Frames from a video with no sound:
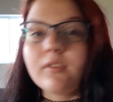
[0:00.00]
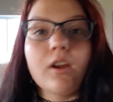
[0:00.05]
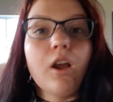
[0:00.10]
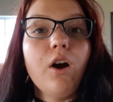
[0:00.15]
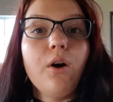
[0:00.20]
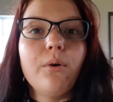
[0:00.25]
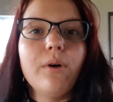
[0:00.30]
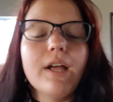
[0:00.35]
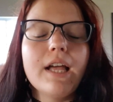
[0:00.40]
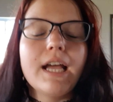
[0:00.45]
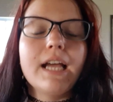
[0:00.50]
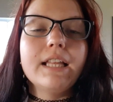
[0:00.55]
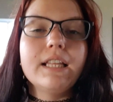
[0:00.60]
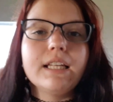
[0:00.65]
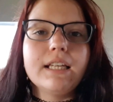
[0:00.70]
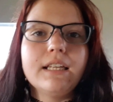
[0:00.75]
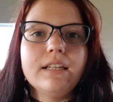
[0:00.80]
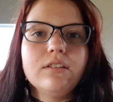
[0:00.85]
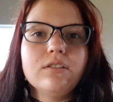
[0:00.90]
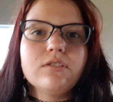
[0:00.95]
Oh, and the
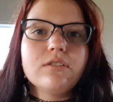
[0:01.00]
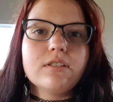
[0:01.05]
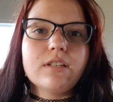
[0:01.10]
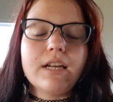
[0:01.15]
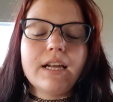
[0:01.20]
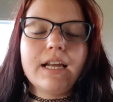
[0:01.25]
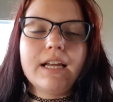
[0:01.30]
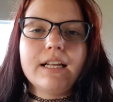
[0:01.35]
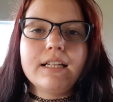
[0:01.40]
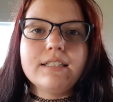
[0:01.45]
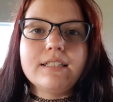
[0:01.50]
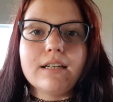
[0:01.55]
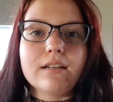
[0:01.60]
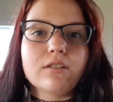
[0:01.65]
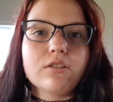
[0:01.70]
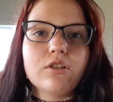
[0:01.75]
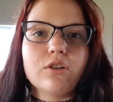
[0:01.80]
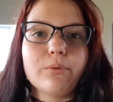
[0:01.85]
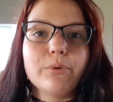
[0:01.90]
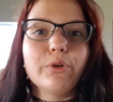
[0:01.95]
kittens and
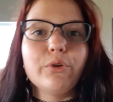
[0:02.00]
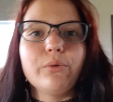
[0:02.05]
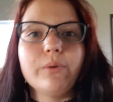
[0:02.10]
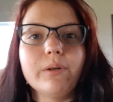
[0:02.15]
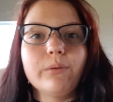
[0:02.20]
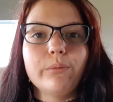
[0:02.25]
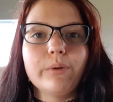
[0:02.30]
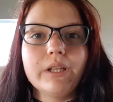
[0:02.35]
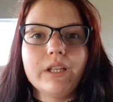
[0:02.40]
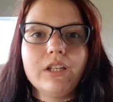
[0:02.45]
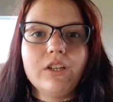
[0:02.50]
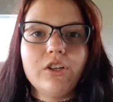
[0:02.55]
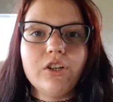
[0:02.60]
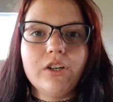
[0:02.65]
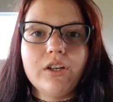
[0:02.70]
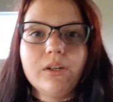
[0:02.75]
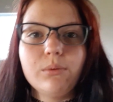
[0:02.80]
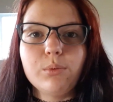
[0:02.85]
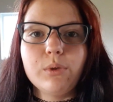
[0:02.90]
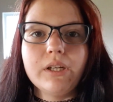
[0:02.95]
Dexter were doing really
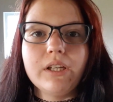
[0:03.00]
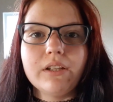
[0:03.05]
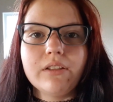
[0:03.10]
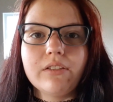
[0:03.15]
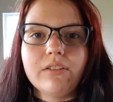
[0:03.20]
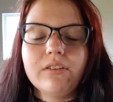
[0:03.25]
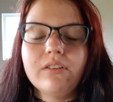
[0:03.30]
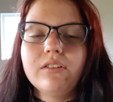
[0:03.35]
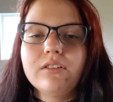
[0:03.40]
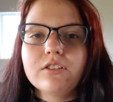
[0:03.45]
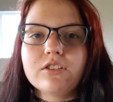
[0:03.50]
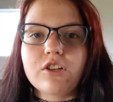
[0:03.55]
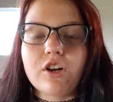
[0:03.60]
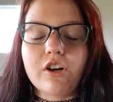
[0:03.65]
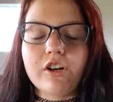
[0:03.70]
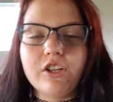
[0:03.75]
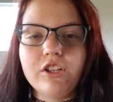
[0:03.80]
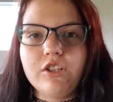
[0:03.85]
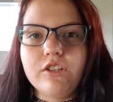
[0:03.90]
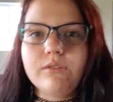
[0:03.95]
good with
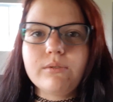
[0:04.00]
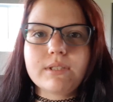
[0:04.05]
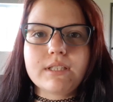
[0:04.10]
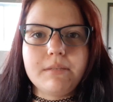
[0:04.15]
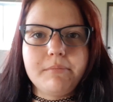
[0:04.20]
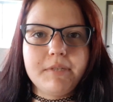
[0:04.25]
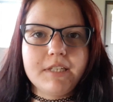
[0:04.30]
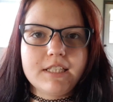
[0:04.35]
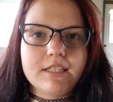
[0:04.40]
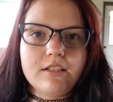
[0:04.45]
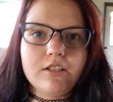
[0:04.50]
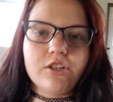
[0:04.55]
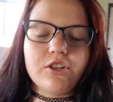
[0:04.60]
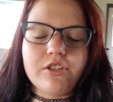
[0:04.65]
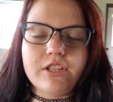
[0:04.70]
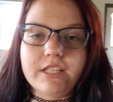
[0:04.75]
starting to use the mixed litter.